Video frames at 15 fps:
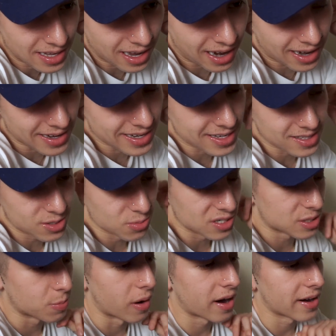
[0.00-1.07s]
I needed to
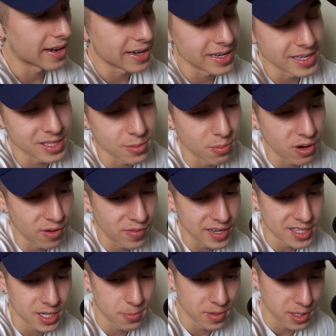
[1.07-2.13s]
inspire and I needed to motivate
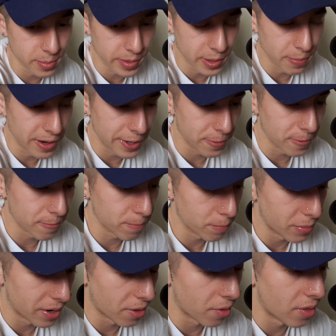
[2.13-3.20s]
somebody to be a better
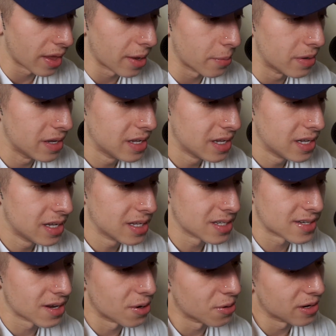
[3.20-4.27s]
them.
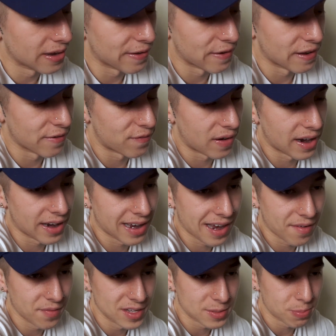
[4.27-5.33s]
So if I
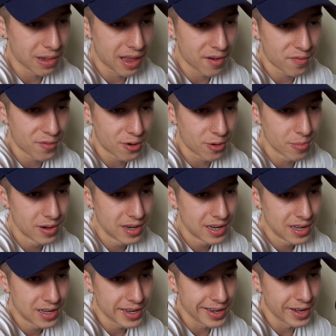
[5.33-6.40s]
have this platform,
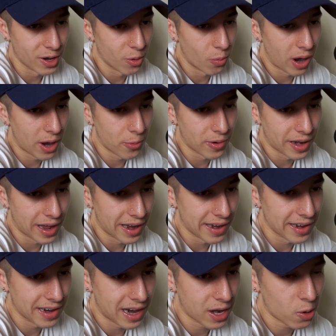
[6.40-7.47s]
why would
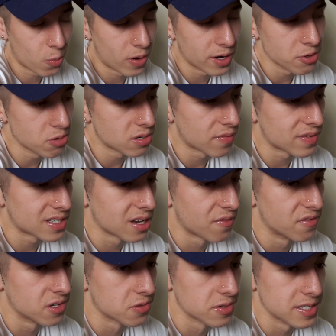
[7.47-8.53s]
I don't want to use it for
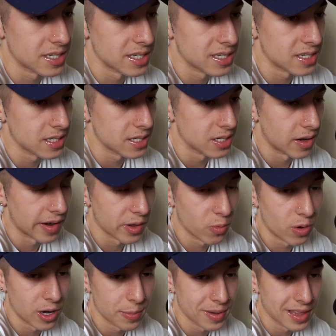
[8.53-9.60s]
selfish reasons. I don't
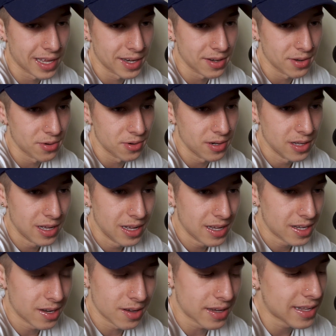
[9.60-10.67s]
want to be that dude.
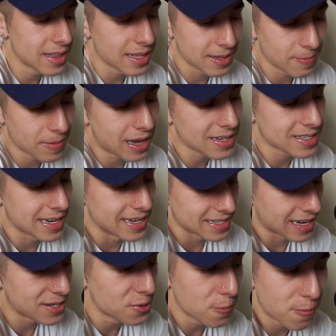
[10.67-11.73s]
I'll say this,
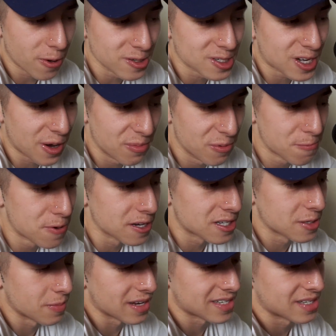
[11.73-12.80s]
I do post a couple of
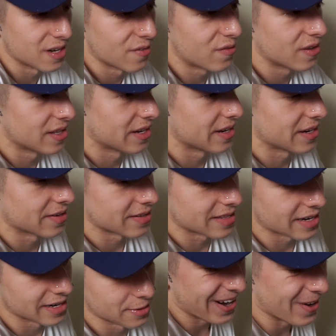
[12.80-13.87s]
pictures of myself on there here and there.